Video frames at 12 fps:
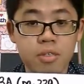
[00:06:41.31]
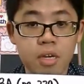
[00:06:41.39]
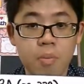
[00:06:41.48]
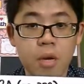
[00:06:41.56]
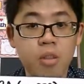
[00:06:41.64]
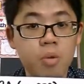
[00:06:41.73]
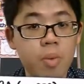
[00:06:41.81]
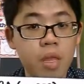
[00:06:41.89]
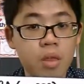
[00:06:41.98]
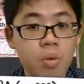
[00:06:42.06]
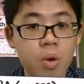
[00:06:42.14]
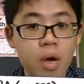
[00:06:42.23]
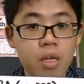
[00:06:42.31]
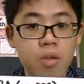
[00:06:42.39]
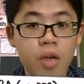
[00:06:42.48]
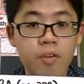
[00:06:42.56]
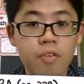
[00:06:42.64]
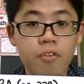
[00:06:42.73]
Okay, but no matter what,
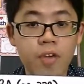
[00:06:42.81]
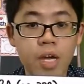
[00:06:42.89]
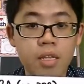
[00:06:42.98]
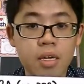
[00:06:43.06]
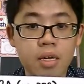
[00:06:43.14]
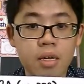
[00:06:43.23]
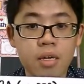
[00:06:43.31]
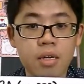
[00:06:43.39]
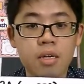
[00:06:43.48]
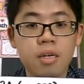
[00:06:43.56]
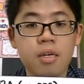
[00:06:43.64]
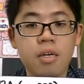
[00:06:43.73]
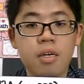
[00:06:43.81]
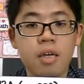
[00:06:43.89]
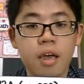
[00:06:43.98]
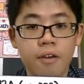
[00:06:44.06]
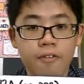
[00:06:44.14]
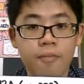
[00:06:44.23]
we have to find the
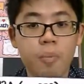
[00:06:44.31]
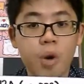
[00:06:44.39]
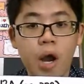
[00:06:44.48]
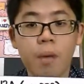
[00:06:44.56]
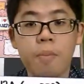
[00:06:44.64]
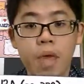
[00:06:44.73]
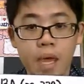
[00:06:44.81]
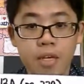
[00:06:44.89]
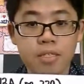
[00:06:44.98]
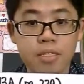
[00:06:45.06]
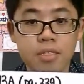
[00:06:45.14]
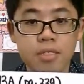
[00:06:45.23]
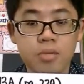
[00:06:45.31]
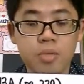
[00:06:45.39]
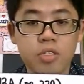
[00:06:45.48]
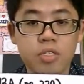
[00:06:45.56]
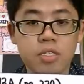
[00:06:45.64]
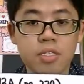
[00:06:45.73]
f prime x,
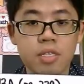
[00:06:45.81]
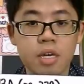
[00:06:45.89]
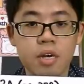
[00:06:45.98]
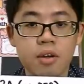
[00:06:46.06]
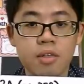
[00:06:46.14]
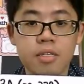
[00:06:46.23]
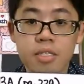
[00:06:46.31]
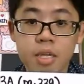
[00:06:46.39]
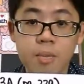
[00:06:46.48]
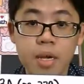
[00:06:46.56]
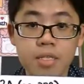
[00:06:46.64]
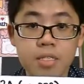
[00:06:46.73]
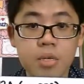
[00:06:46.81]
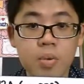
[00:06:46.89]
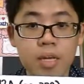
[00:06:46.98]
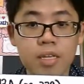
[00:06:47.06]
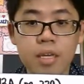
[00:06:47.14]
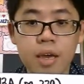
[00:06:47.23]
which is the same as dy
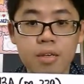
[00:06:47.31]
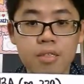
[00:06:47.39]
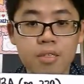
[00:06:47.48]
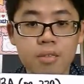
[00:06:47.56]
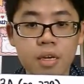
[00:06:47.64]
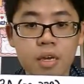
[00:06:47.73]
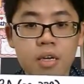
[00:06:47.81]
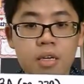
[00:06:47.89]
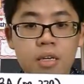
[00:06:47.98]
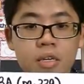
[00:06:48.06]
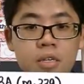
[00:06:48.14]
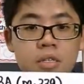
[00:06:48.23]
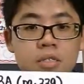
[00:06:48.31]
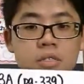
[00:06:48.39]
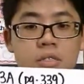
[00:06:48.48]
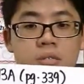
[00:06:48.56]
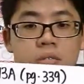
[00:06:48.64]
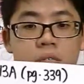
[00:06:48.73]
dx. Okay,
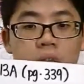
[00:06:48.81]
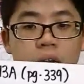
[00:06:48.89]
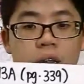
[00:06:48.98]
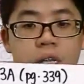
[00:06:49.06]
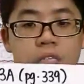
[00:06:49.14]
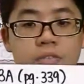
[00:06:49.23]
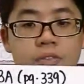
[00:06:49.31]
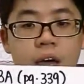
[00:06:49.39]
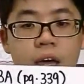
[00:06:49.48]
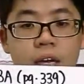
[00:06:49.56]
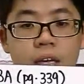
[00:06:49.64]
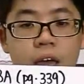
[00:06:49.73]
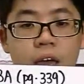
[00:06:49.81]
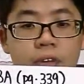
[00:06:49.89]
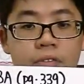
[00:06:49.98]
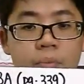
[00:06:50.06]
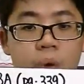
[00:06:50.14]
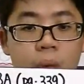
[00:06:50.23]
so now let's find f
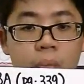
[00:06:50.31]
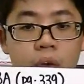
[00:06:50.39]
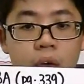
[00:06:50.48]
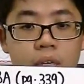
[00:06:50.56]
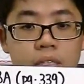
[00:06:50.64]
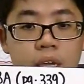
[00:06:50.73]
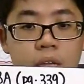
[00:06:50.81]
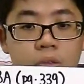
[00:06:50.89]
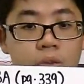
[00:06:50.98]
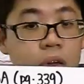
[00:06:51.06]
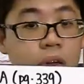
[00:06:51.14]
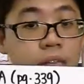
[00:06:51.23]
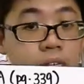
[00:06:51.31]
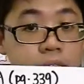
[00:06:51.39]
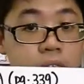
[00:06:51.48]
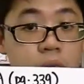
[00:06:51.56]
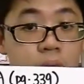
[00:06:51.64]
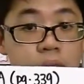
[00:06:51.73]
prime x, and do you get this
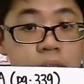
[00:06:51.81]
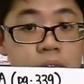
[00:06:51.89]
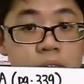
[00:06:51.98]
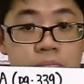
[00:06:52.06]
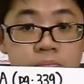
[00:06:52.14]
as your answer?